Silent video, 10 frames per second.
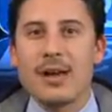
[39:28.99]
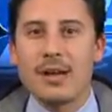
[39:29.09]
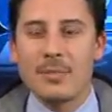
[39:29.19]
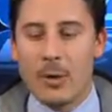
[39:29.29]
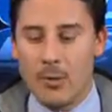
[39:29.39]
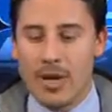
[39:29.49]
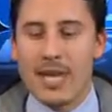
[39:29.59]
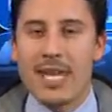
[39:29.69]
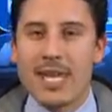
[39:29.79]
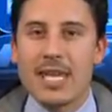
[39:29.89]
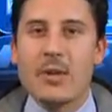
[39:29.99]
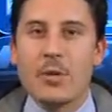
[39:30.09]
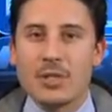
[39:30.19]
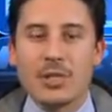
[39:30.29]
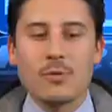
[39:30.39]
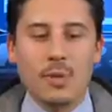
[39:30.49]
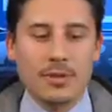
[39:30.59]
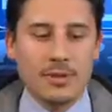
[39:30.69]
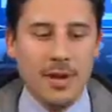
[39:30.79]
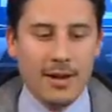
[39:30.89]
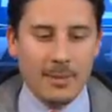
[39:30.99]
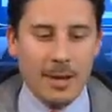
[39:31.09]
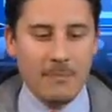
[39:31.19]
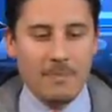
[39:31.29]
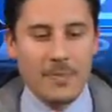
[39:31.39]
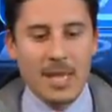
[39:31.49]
Talk about what he or she wants to talk about.